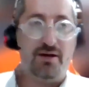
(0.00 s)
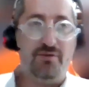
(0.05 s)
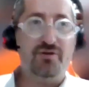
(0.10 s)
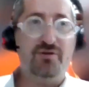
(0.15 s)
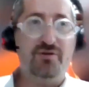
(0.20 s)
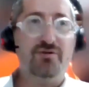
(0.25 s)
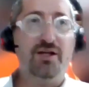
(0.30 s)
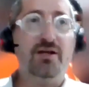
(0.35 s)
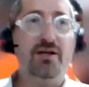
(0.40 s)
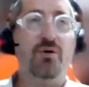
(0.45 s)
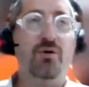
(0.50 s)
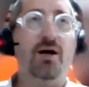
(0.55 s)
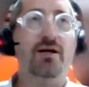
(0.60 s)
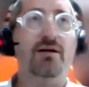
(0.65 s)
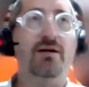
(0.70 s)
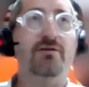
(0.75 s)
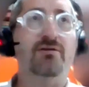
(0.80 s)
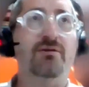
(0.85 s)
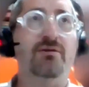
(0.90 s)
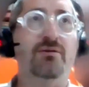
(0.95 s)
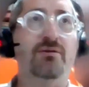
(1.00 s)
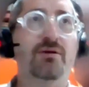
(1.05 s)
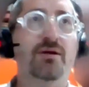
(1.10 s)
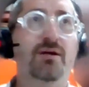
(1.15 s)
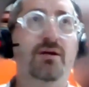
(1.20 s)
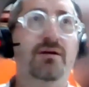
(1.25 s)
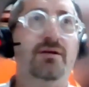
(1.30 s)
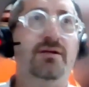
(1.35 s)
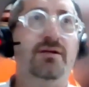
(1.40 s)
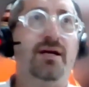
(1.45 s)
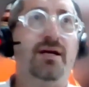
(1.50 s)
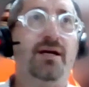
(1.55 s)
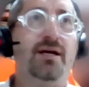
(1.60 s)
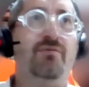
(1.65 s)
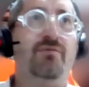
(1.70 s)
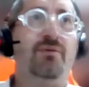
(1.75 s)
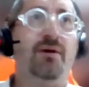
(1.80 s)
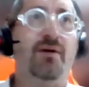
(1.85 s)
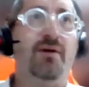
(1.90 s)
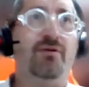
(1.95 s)
if he really wanted to get
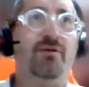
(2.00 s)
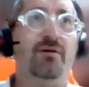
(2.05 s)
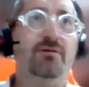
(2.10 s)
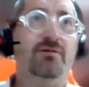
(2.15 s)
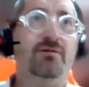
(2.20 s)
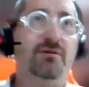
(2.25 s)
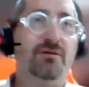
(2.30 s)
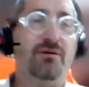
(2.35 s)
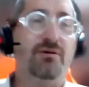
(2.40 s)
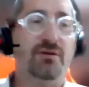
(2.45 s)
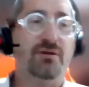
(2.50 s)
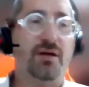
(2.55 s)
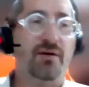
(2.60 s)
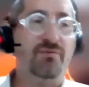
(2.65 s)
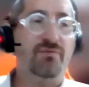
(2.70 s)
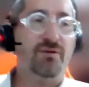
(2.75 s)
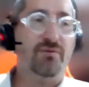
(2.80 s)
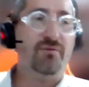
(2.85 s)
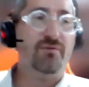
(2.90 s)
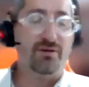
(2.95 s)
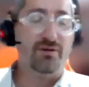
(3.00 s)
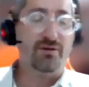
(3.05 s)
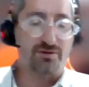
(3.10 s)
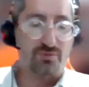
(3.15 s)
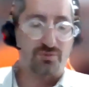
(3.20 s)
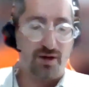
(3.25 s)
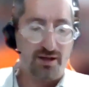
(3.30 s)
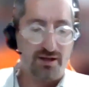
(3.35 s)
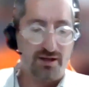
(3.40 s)
it from Ephron, so go Ephron first.